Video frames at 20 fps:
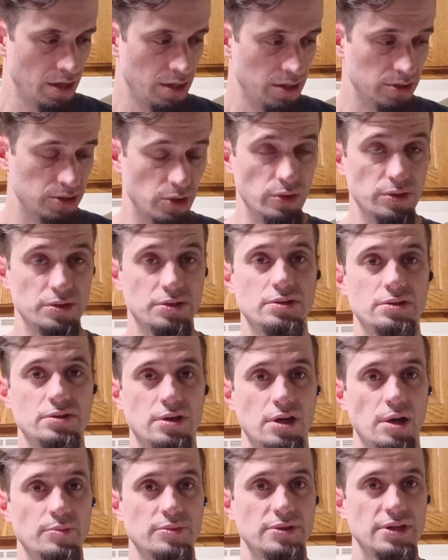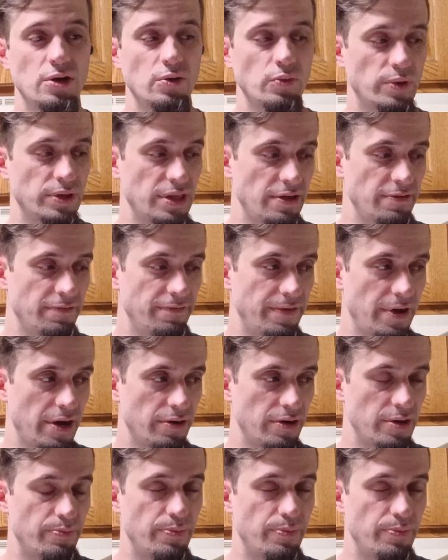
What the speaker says: So it comes out with a very